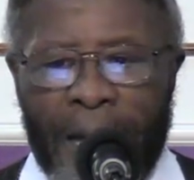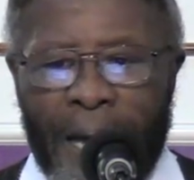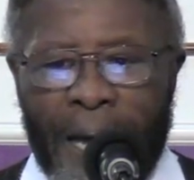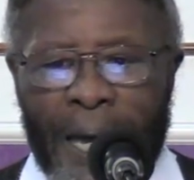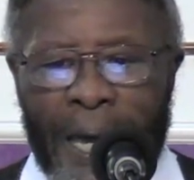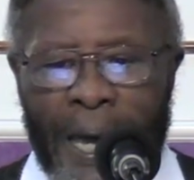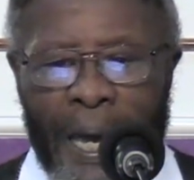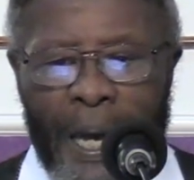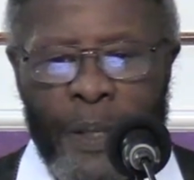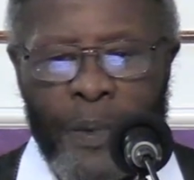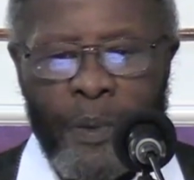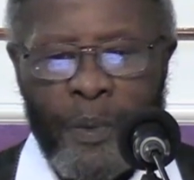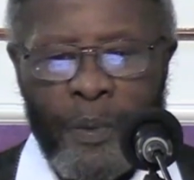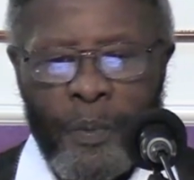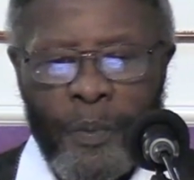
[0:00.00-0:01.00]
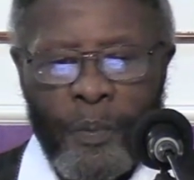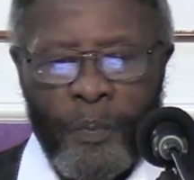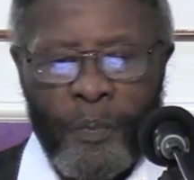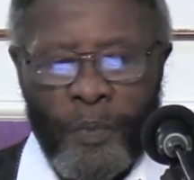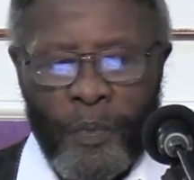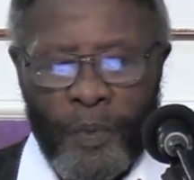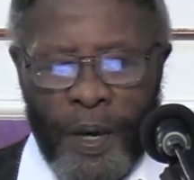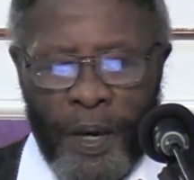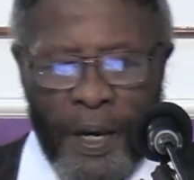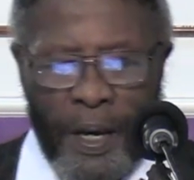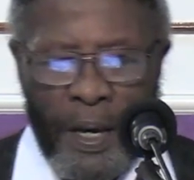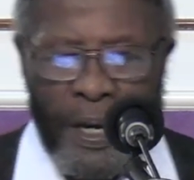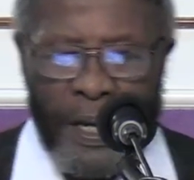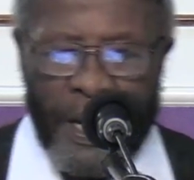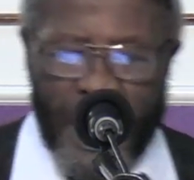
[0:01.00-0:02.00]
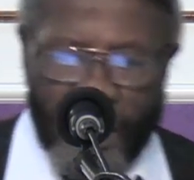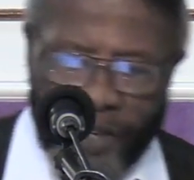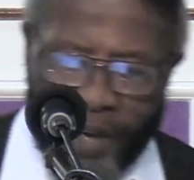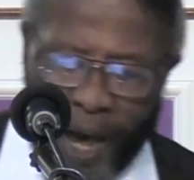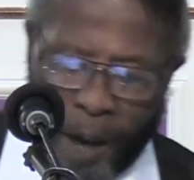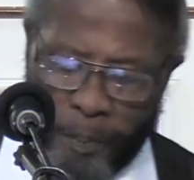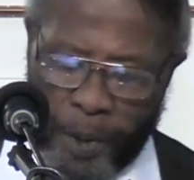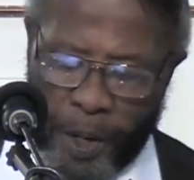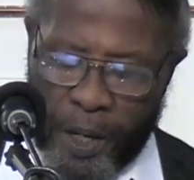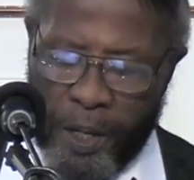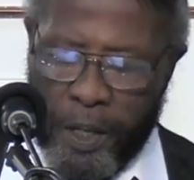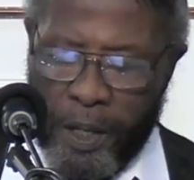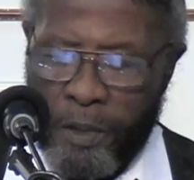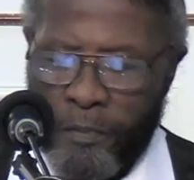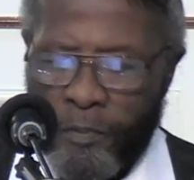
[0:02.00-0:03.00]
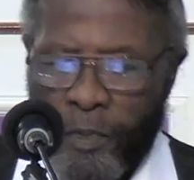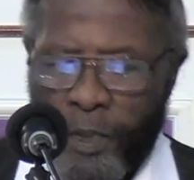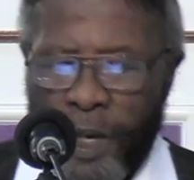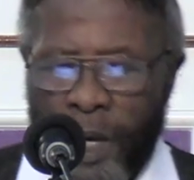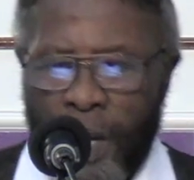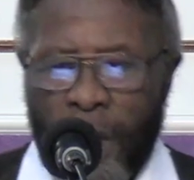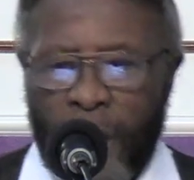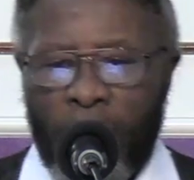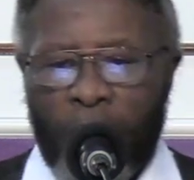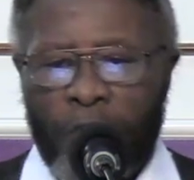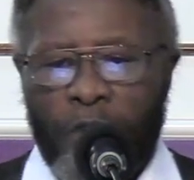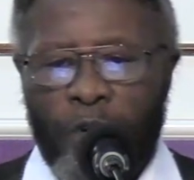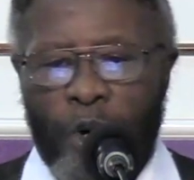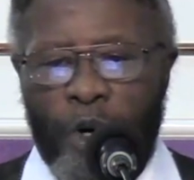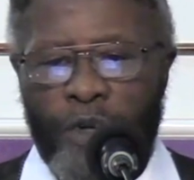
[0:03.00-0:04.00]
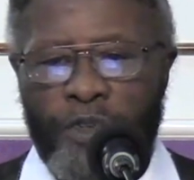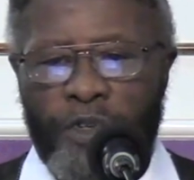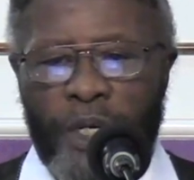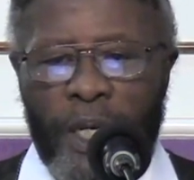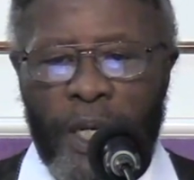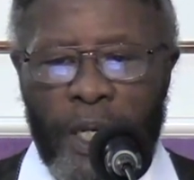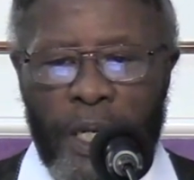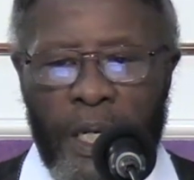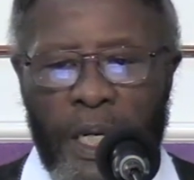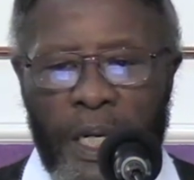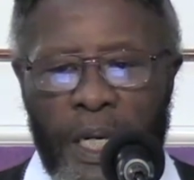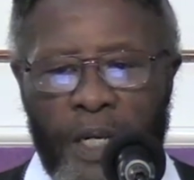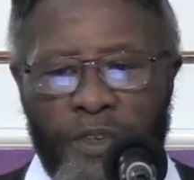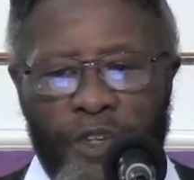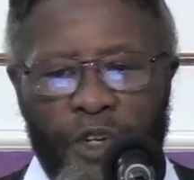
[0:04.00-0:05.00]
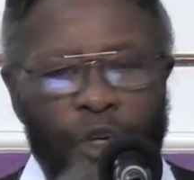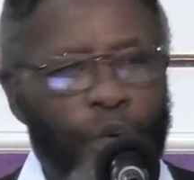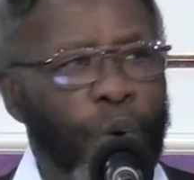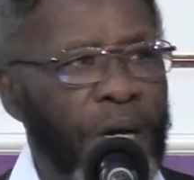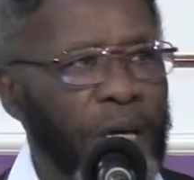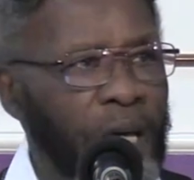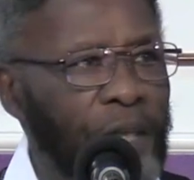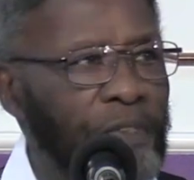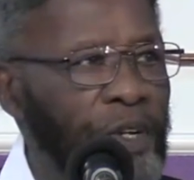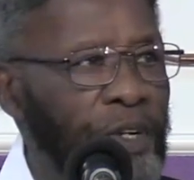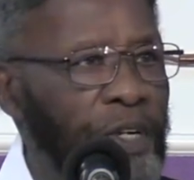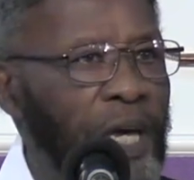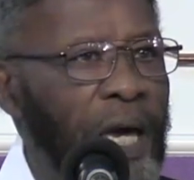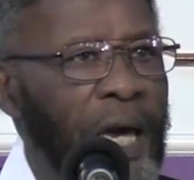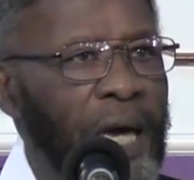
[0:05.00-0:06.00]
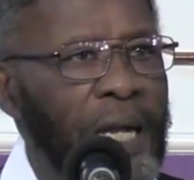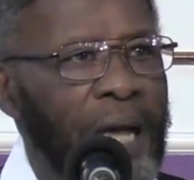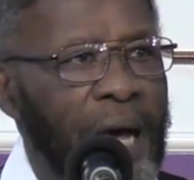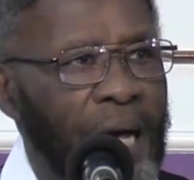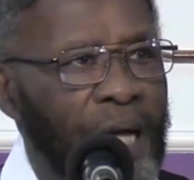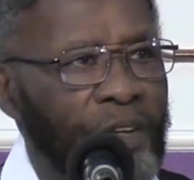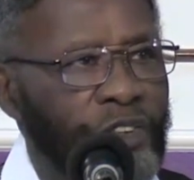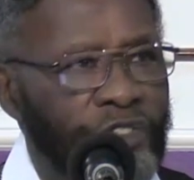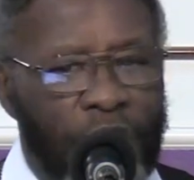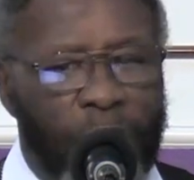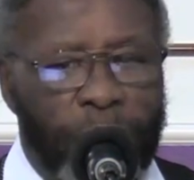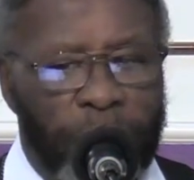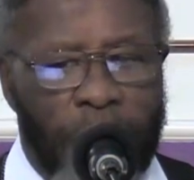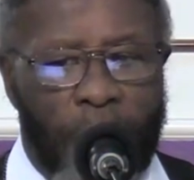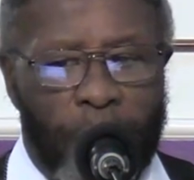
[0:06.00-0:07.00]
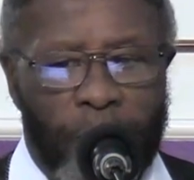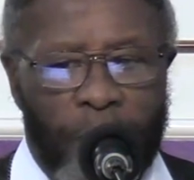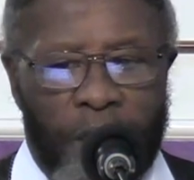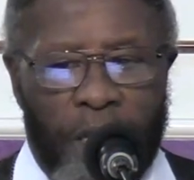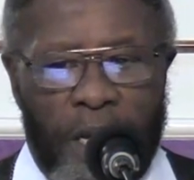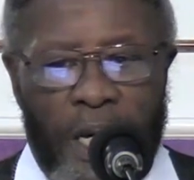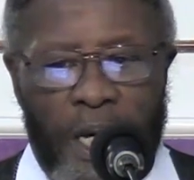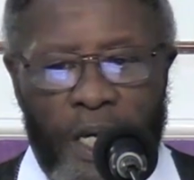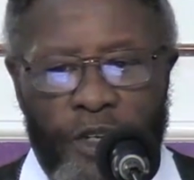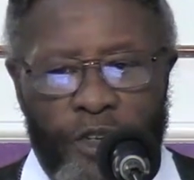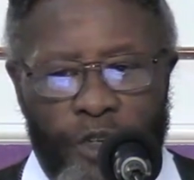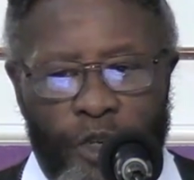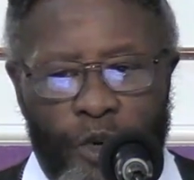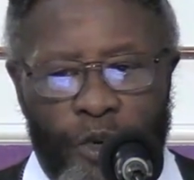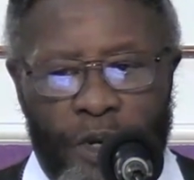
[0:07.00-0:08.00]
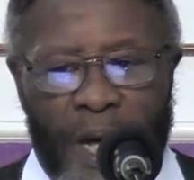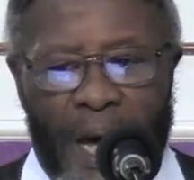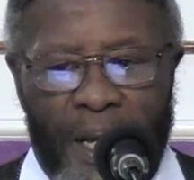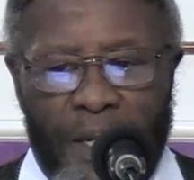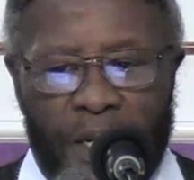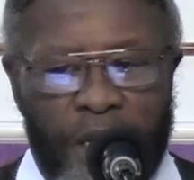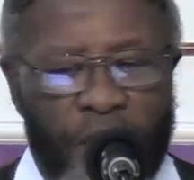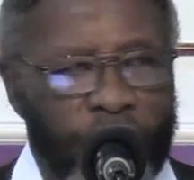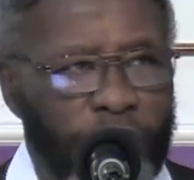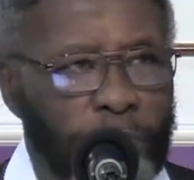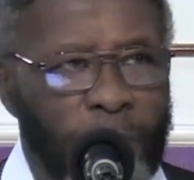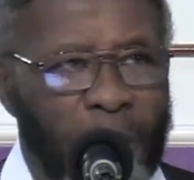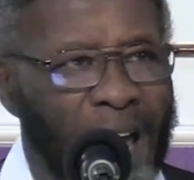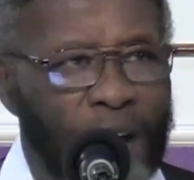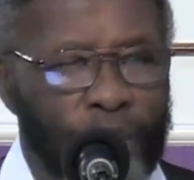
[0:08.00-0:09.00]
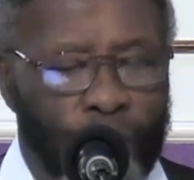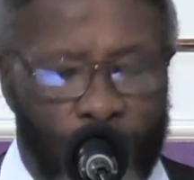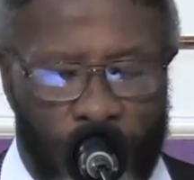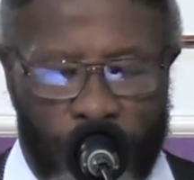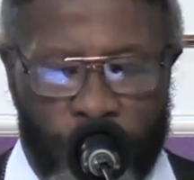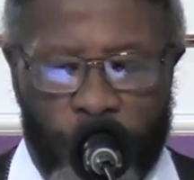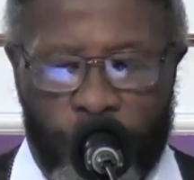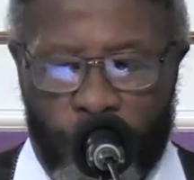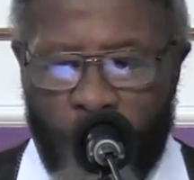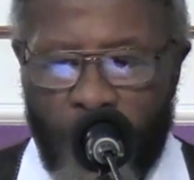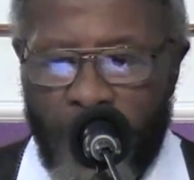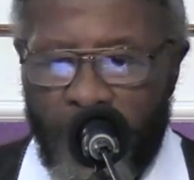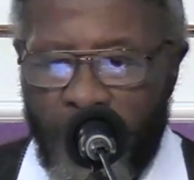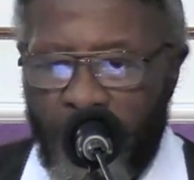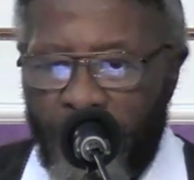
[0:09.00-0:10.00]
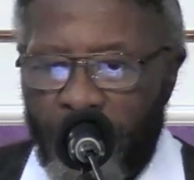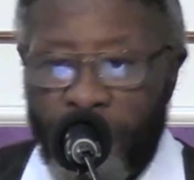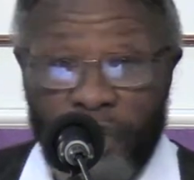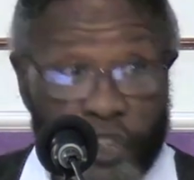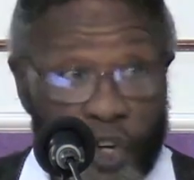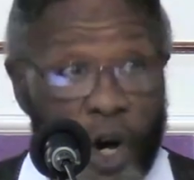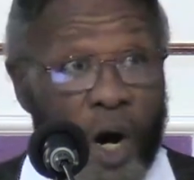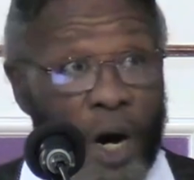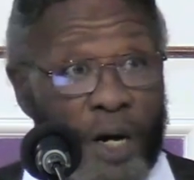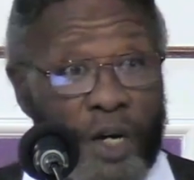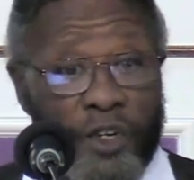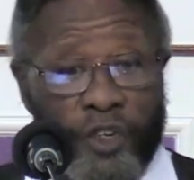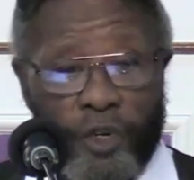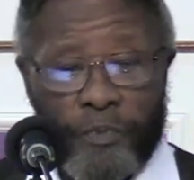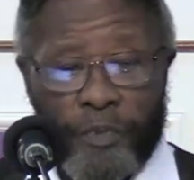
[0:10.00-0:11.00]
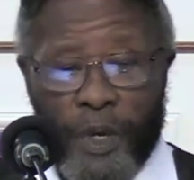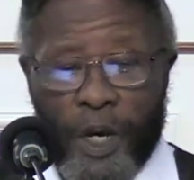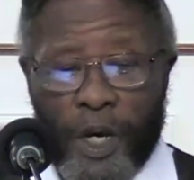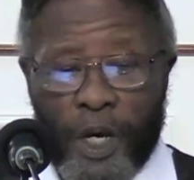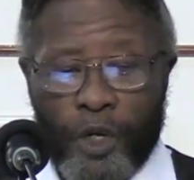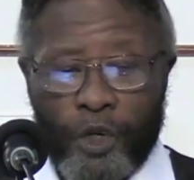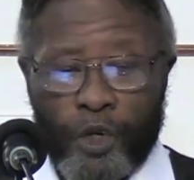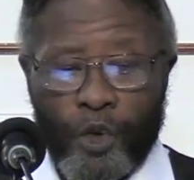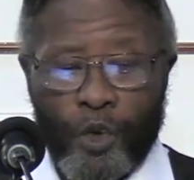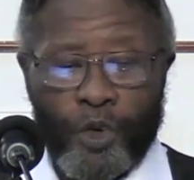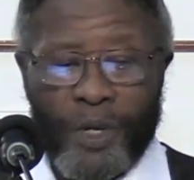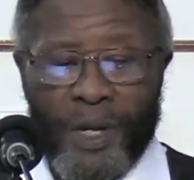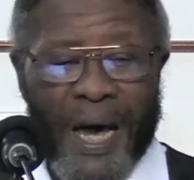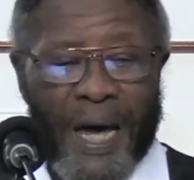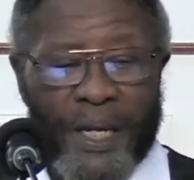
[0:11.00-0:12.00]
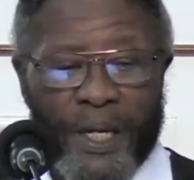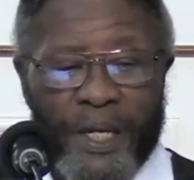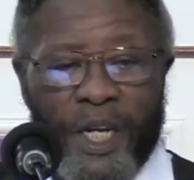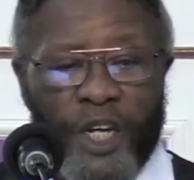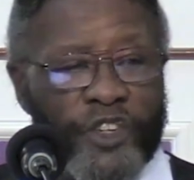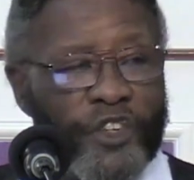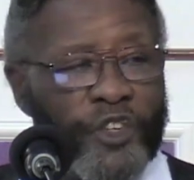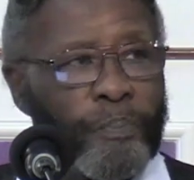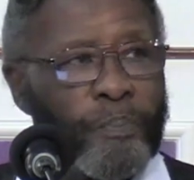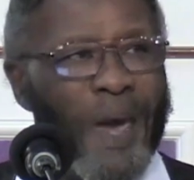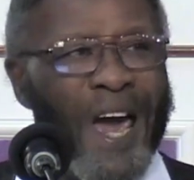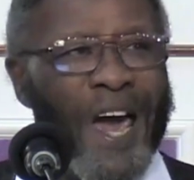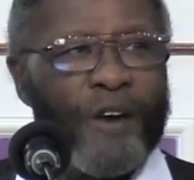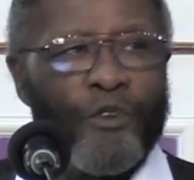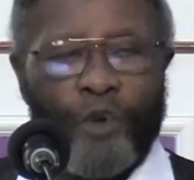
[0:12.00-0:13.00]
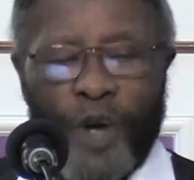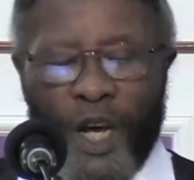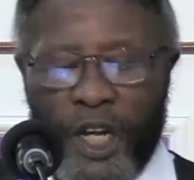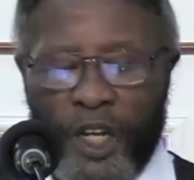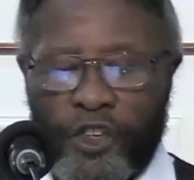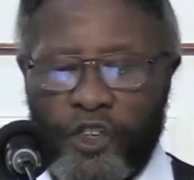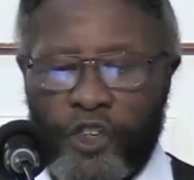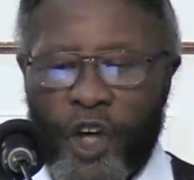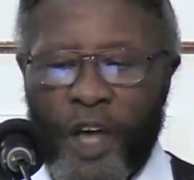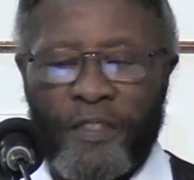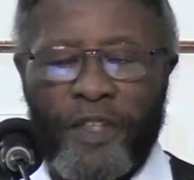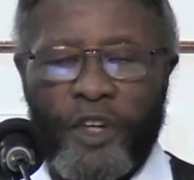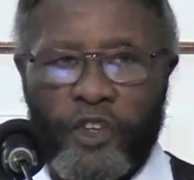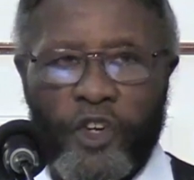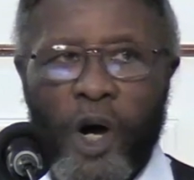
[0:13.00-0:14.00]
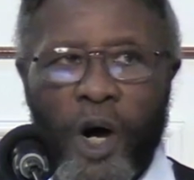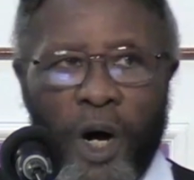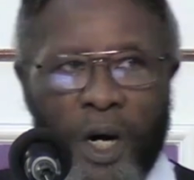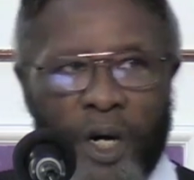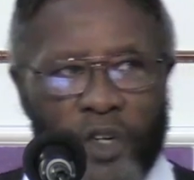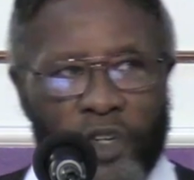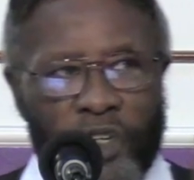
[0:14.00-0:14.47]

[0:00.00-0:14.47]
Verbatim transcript: And, and our topic, of course, is the quick and the dead. Our subtopic is do not disparage the charge. Do not disparage the charge.